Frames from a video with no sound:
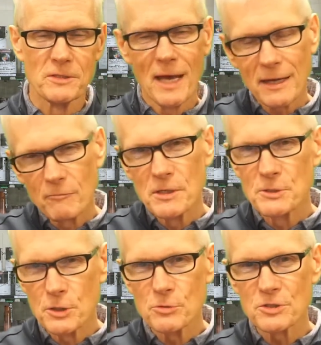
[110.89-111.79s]
And that can
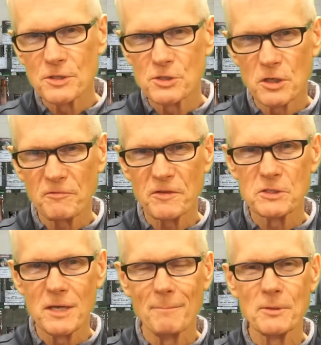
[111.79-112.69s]
reduce the surface
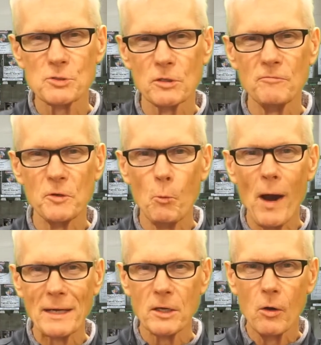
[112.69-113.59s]
temperature of your
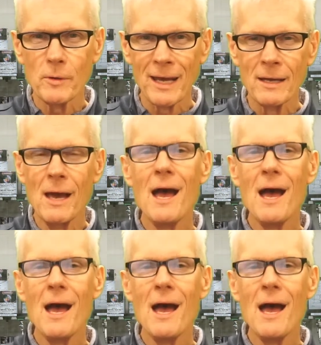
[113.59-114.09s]
wet coating,